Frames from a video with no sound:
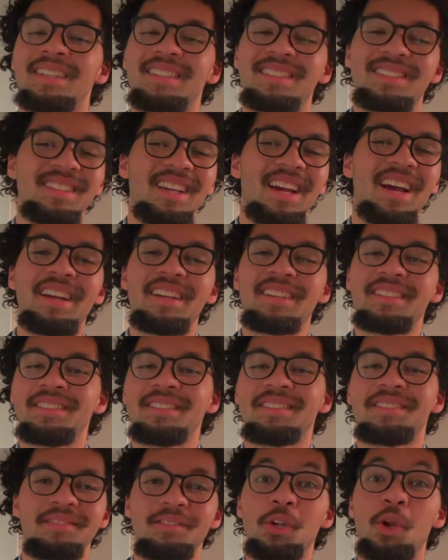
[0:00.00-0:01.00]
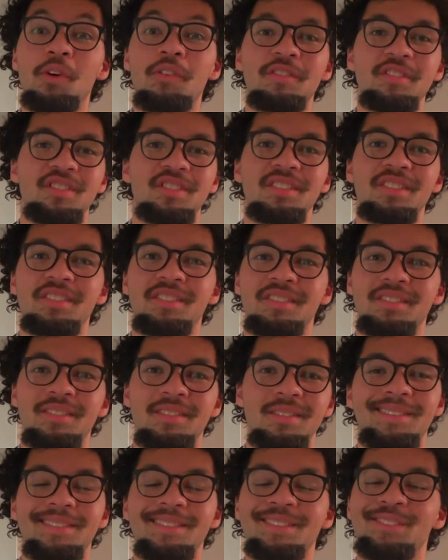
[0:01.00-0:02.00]
Anxiety, nervousness.
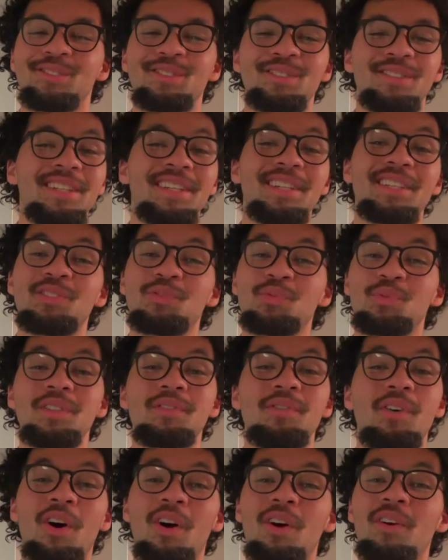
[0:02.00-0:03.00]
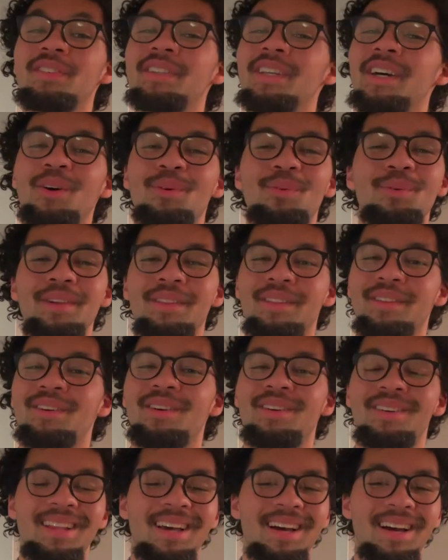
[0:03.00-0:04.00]
These are things we've all dealt with in
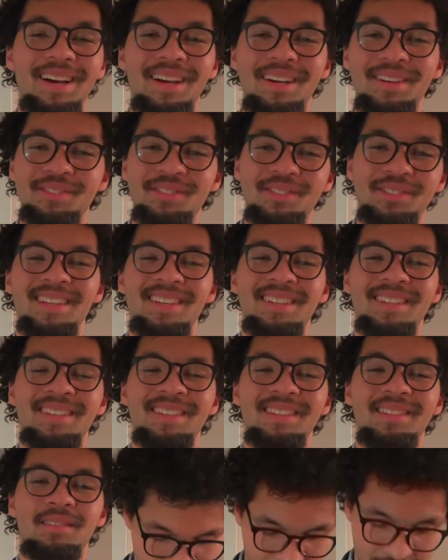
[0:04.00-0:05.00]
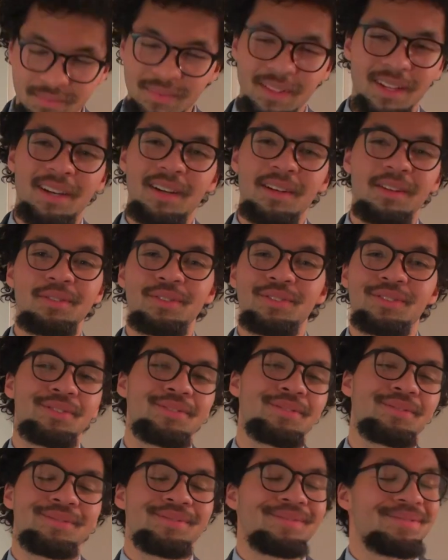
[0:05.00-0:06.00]
our lives. And, nah, hold
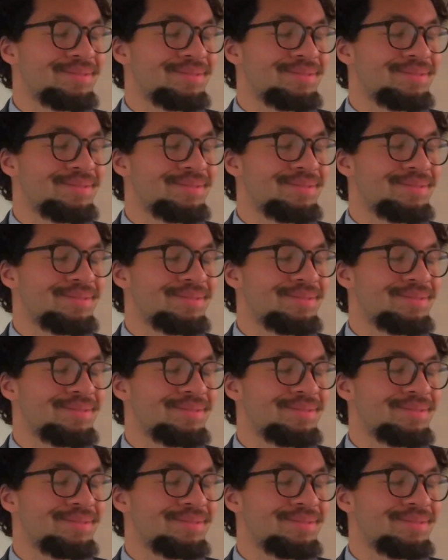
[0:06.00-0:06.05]
on.